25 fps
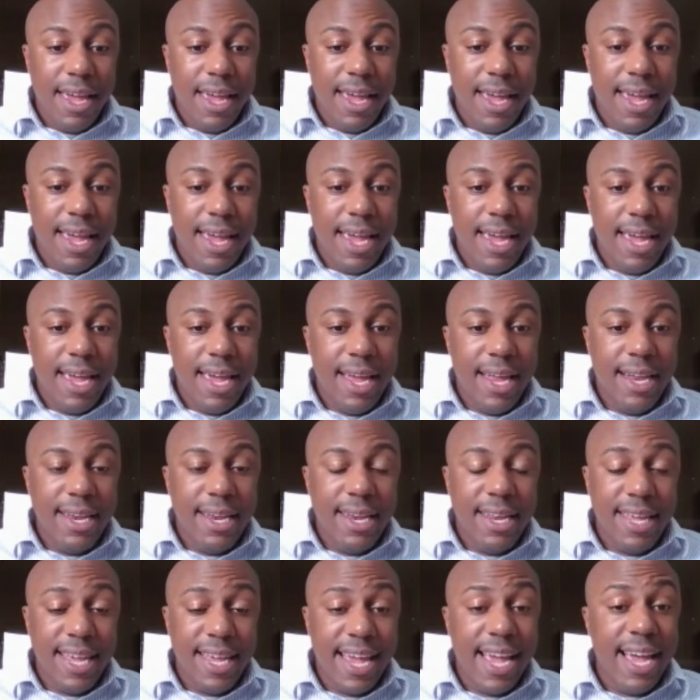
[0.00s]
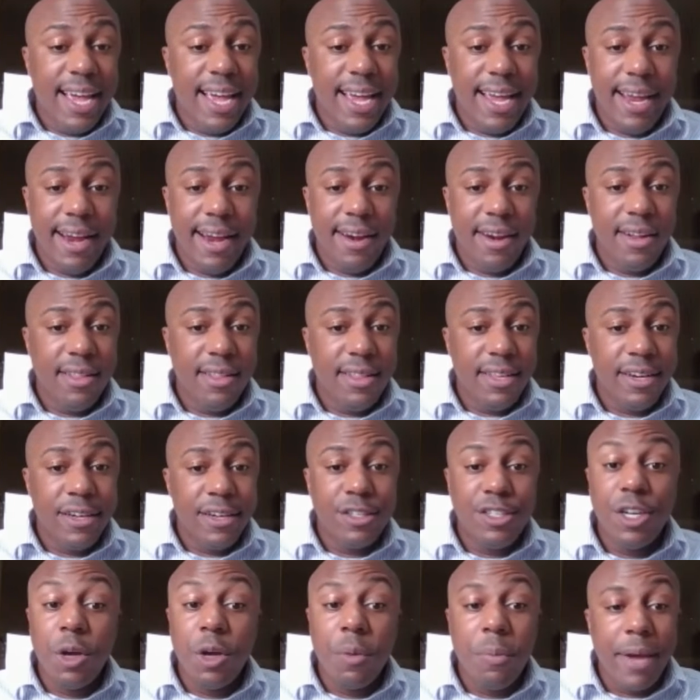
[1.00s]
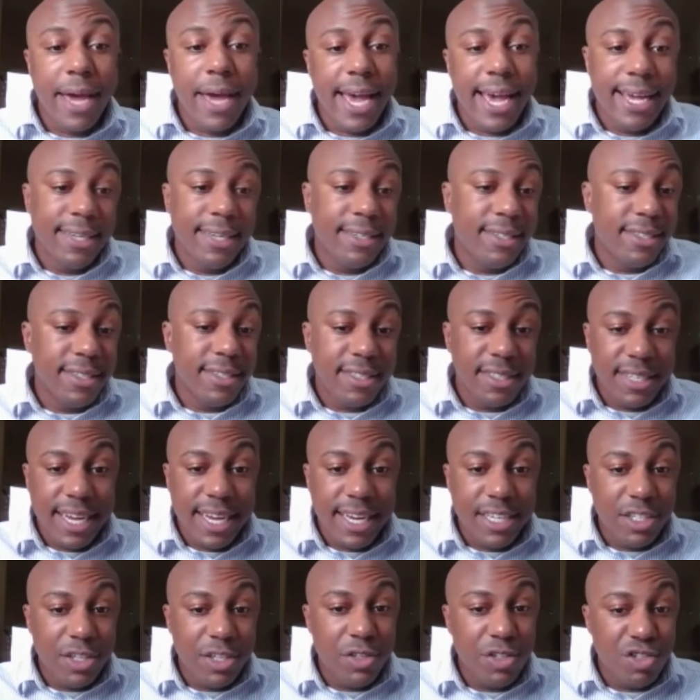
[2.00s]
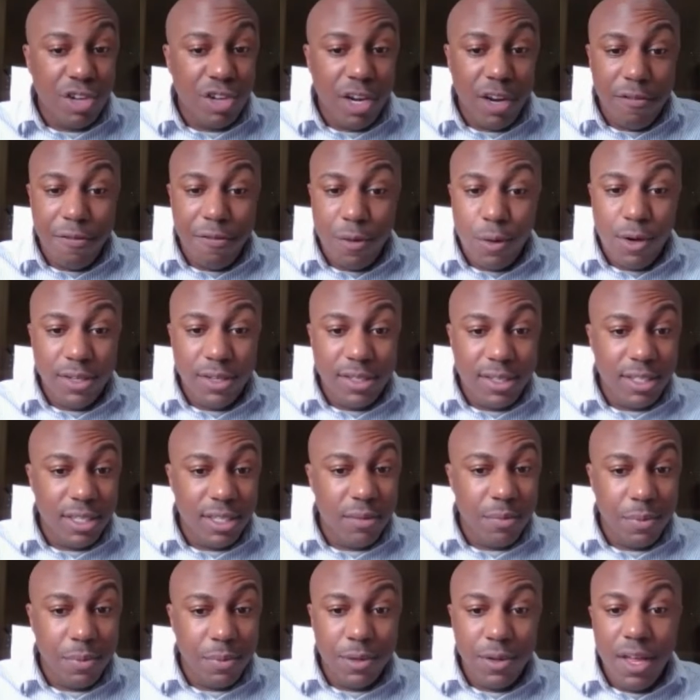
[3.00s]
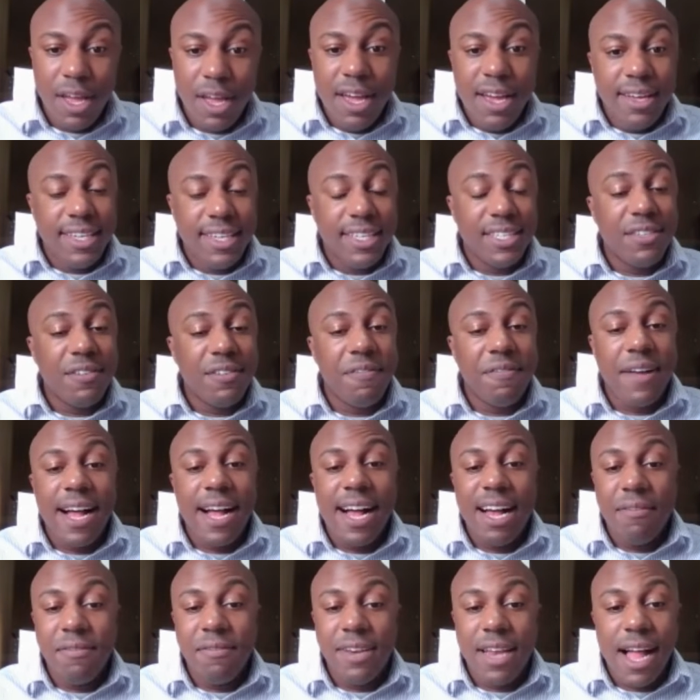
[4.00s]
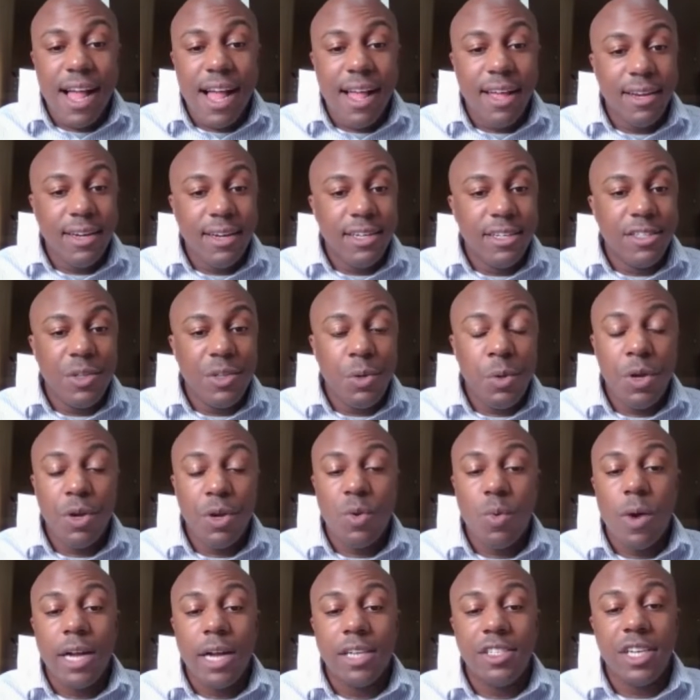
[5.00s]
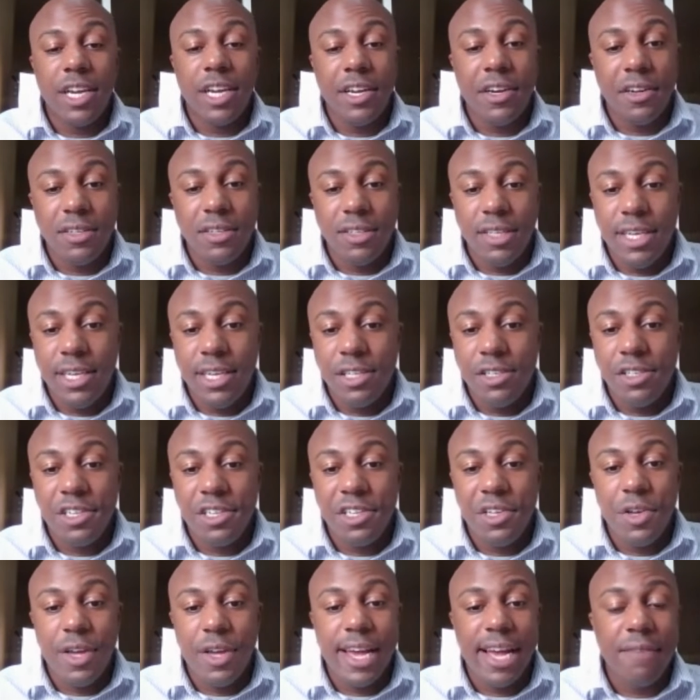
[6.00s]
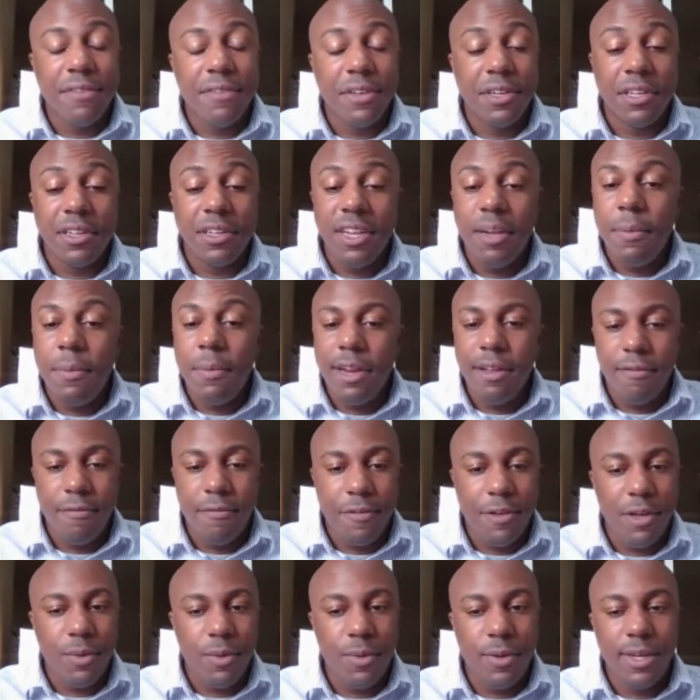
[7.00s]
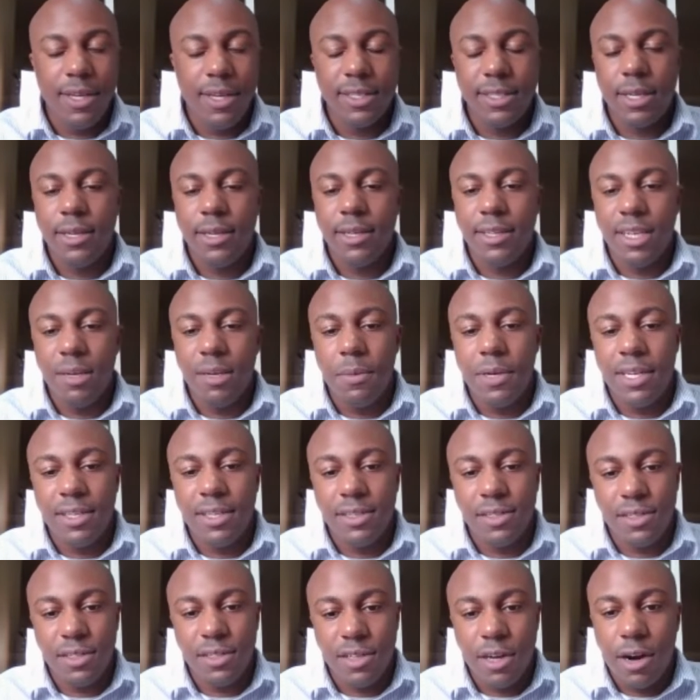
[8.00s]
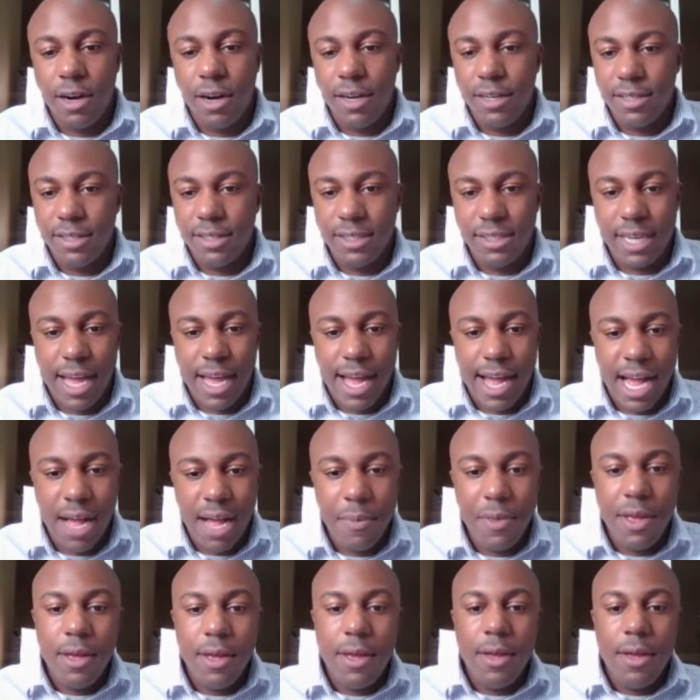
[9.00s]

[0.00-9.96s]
And yeah, here there's no packages. It's actually straightforward and simple. It's $5. You can watch at your leisure. You have unlimited viewings, unlimited start and stop.